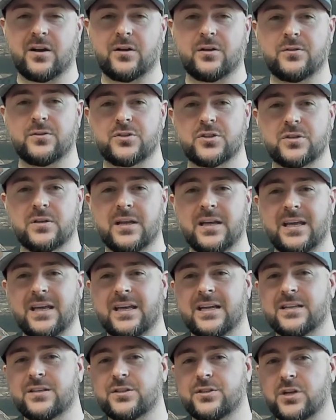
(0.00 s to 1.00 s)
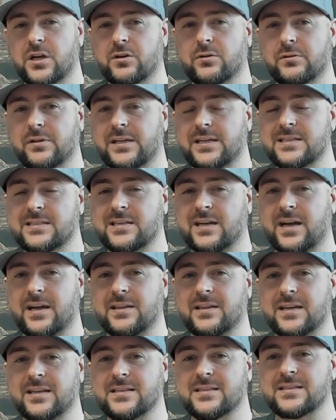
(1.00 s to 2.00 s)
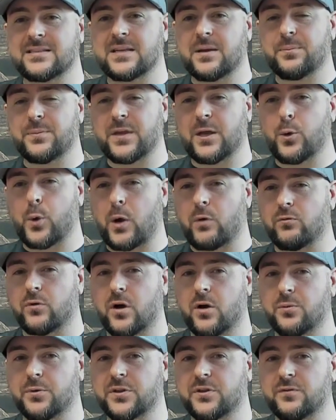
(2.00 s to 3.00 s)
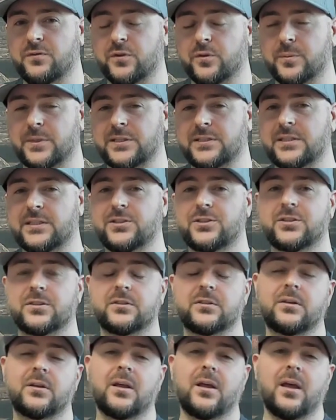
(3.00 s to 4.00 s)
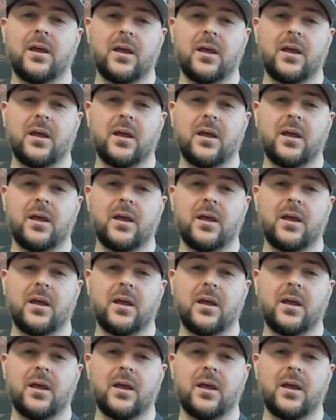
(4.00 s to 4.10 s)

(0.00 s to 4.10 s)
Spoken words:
it's generally a sign that something went wrong with the fermentation